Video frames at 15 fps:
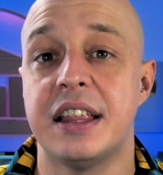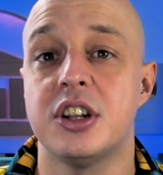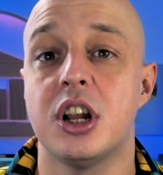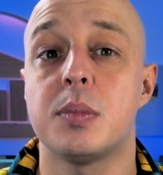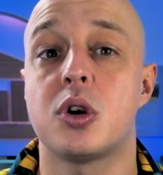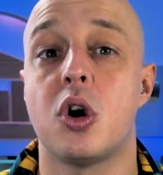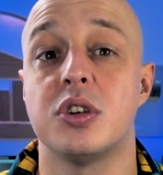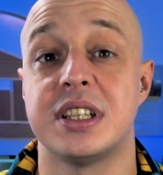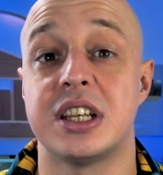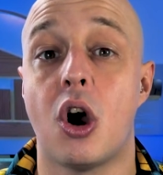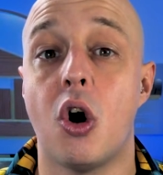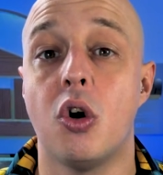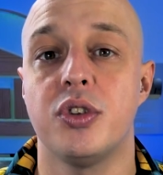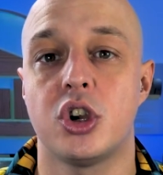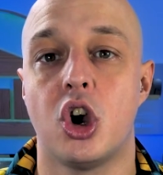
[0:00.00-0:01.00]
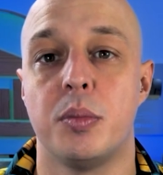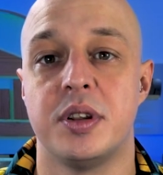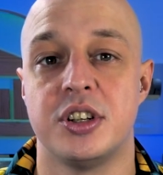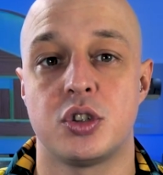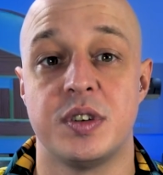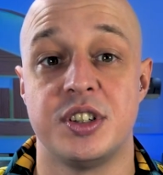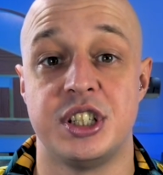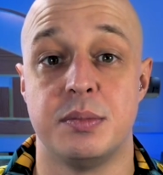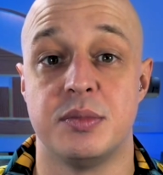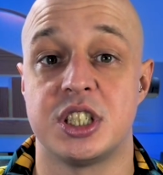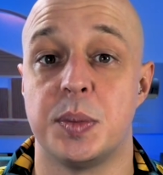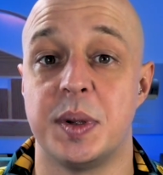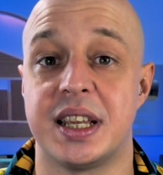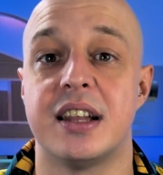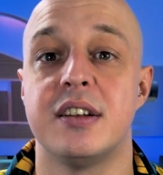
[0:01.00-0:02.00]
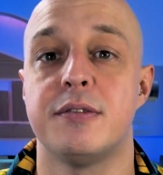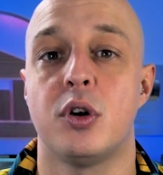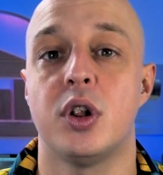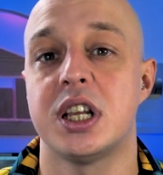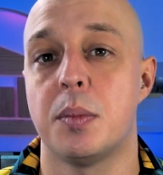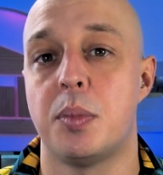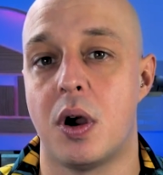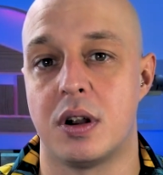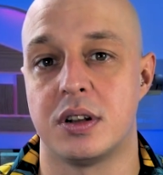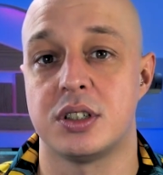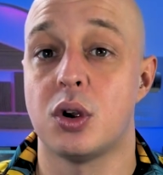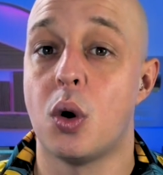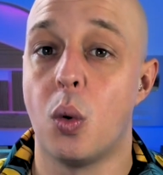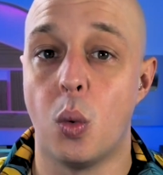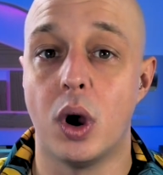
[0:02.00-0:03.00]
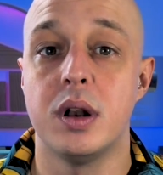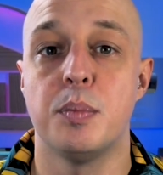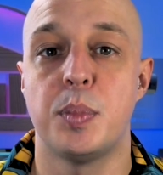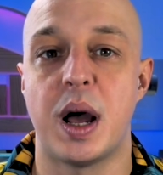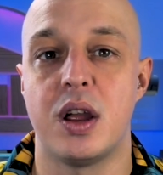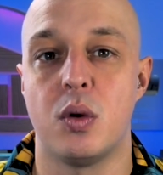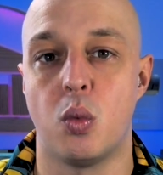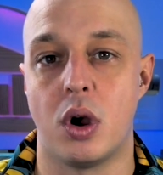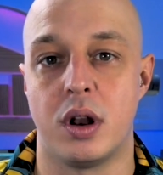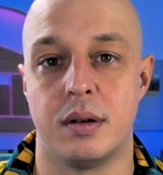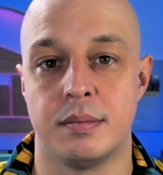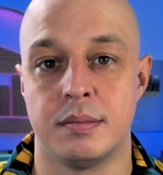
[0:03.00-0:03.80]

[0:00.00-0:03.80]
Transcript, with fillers: ended up causing all the communist regimes to begin falling apart, one by one.